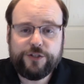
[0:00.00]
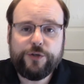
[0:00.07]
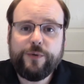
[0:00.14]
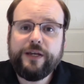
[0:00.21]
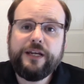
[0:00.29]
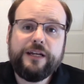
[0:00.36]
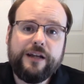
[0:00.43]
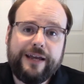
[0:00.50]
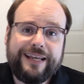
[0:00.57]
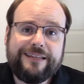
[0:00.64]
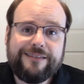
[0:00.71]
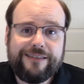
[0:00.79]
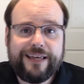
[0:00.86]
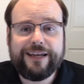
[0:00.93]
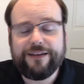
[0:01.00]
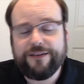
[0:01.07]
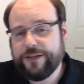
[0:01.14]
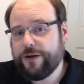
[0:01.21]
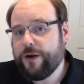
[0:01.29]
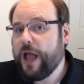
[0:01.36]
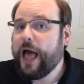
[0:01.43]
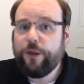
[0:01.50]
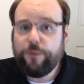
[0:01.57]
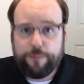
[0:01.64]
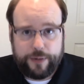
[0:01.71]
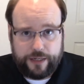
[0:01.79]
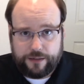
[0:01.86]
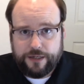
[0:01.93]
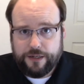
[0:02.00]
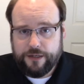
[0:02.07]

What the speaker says: doing a nice thing, they're helping,